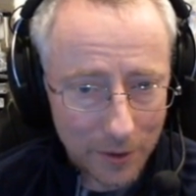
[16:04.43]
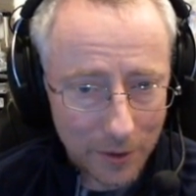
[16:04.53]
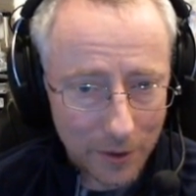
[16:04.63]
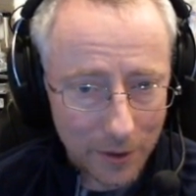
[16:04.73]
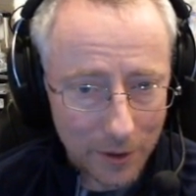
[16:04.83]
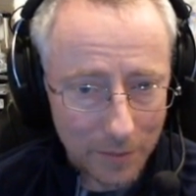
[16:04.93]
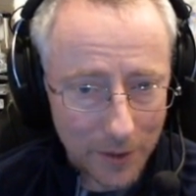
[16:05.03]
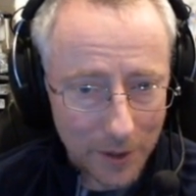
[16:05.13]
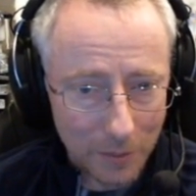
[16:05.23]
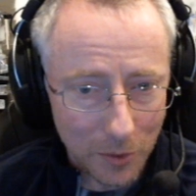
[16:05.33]

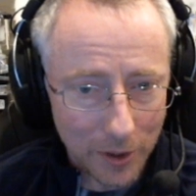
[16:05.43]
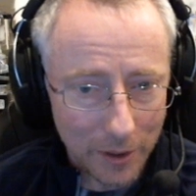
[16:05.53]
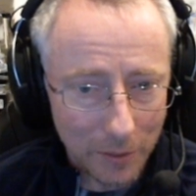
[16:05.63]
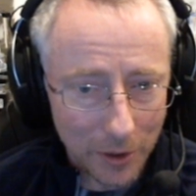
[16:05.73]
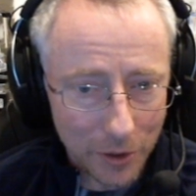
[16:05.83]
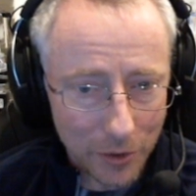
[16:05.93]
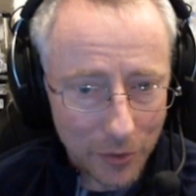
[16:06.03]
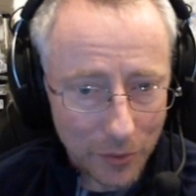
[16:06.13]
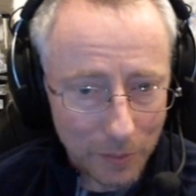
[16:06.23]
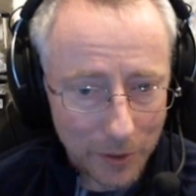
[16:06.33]
and more ember
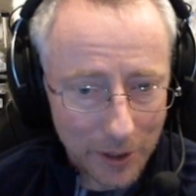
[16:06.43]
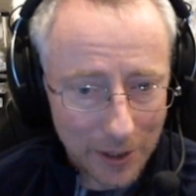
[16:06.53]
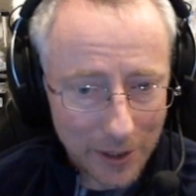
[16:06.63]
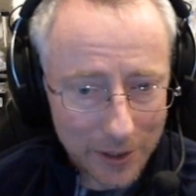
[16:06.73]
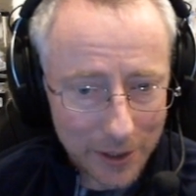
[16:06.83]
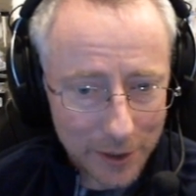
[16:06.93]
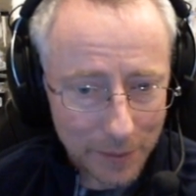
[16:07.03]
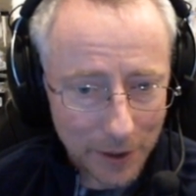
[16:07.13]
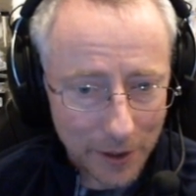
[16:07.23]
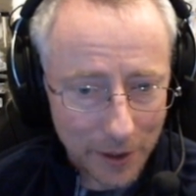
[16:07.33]
control, but less
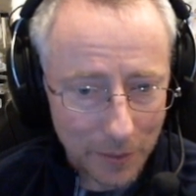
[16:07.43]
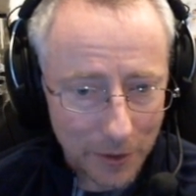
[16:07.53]
expected ember.